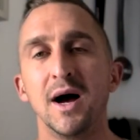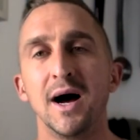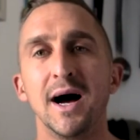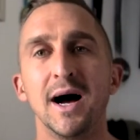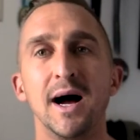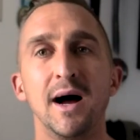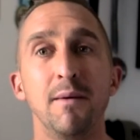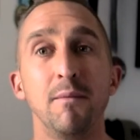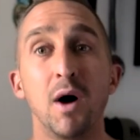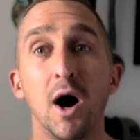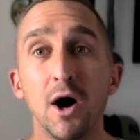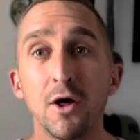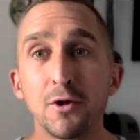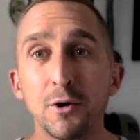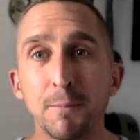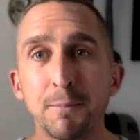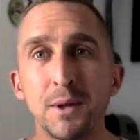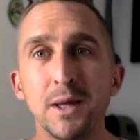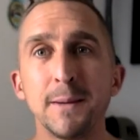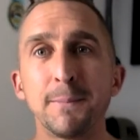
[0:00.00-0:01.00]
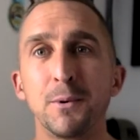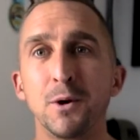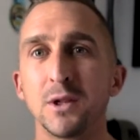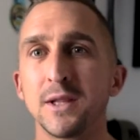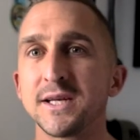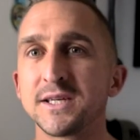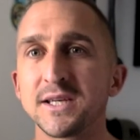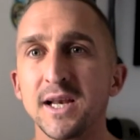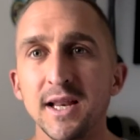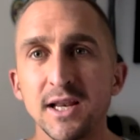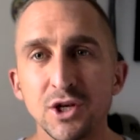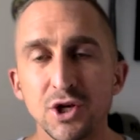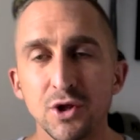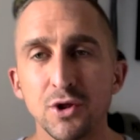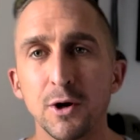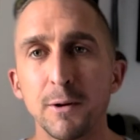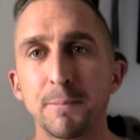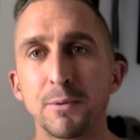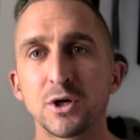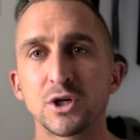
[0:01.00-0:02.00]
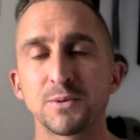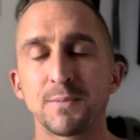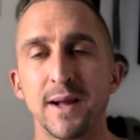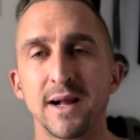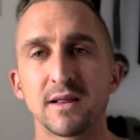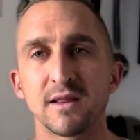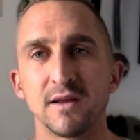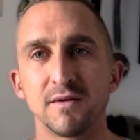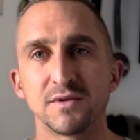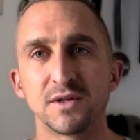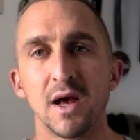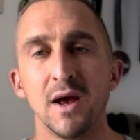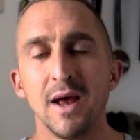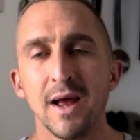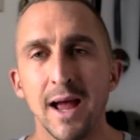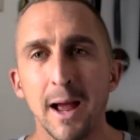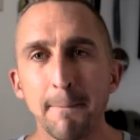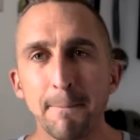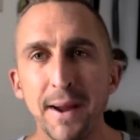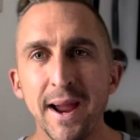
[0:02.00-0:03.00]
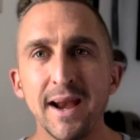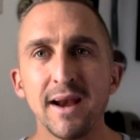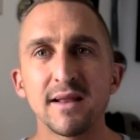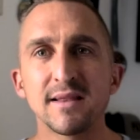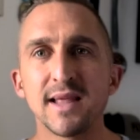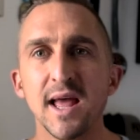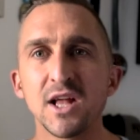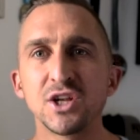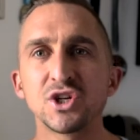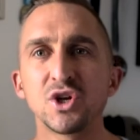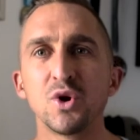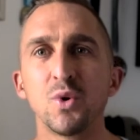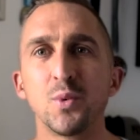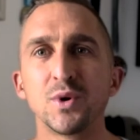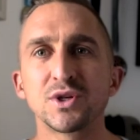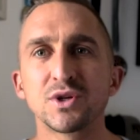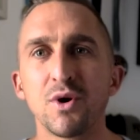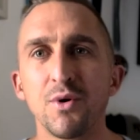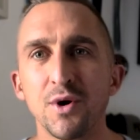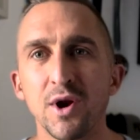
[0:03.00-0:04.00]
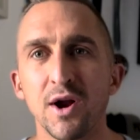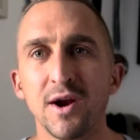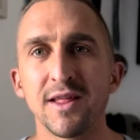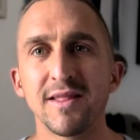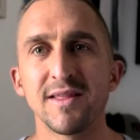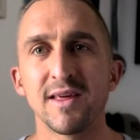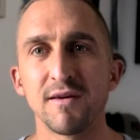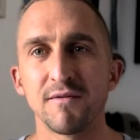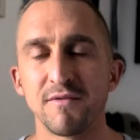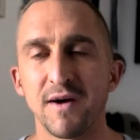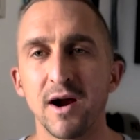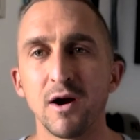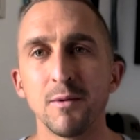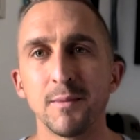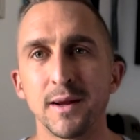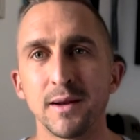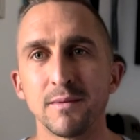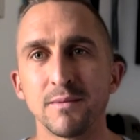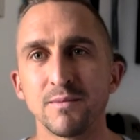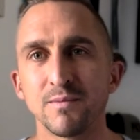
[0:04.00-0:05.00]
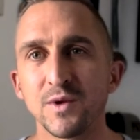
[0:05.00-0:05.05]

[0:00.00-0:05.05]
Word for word: um, other people listening to their perspectives, and paying attention to what's going on in the environment.